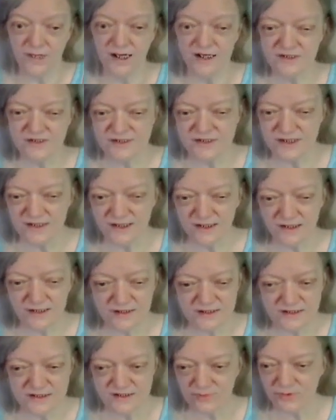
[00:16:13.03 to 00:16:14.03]
I just think
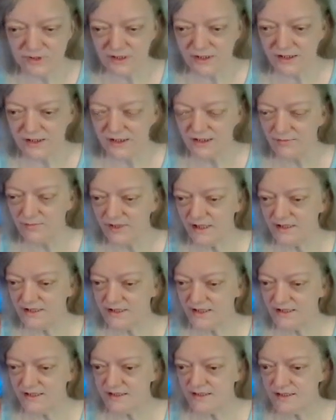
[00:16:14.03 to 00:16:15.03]
that's one thing that makes
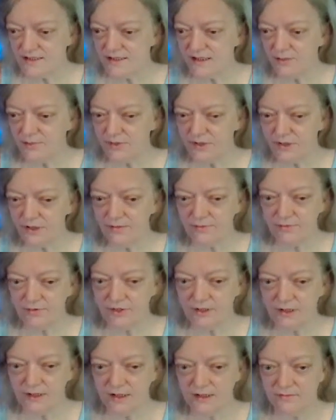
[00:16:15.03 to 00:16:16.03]
sense that they would
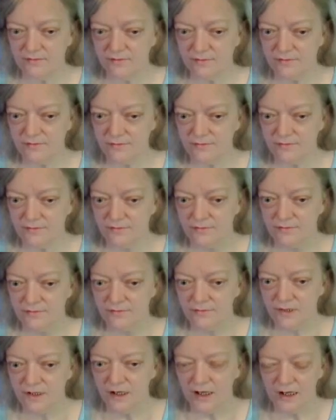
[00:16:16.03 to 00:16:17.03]
cover it up.
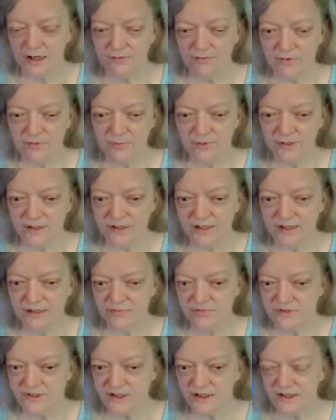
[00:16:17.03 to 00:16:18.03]
Everybody
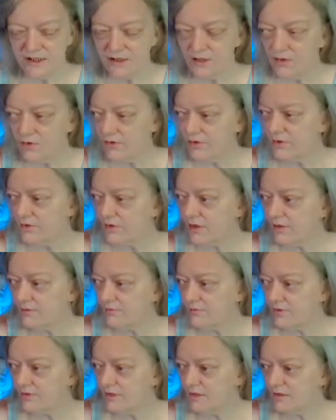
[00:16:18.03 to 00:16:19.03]
keeps thinking, oh, they're
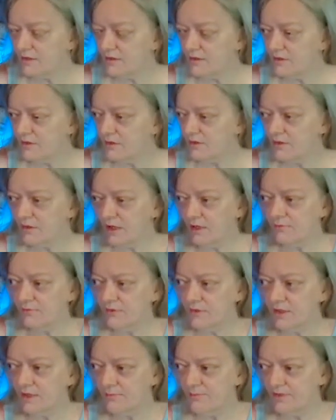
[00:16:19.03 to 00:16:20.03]
covering
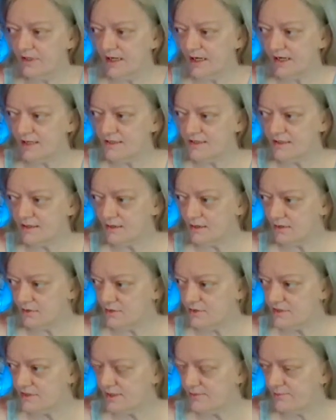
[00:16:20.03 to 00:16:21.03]
up an accident
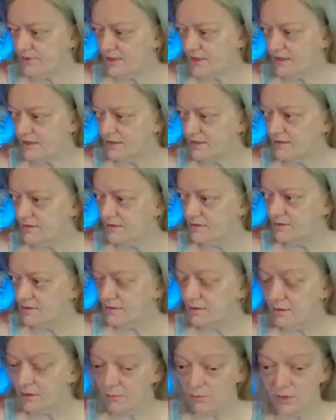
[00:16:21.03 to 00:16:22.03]
or something.
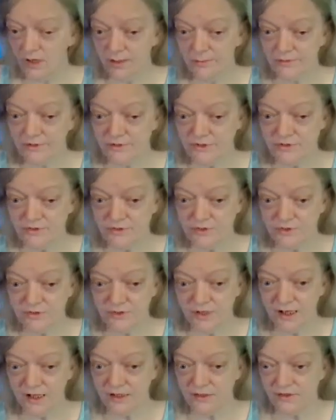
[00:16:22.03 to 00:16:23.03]
Why would you do
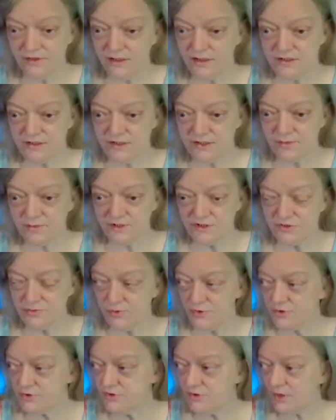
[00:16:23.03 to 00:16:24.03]
that? You'll get in so much
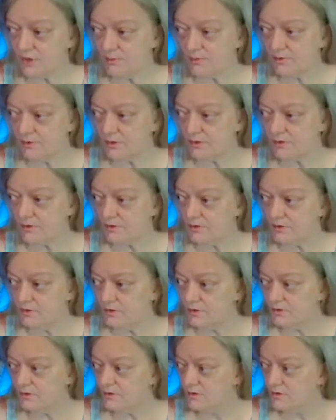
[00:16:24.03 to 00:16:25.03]
more trouble
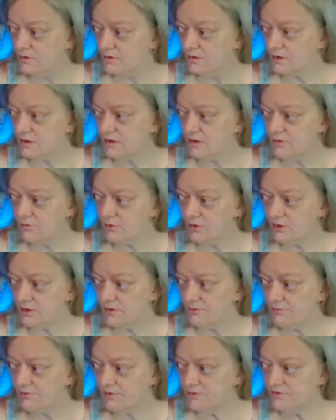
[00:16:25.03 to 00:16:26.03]
than you would
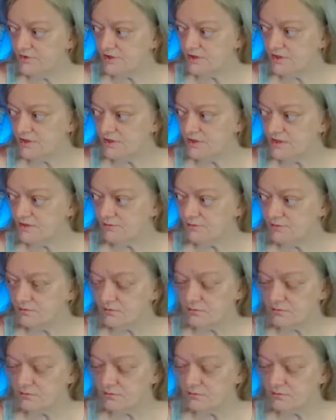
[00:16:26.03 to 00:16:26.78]
if you just,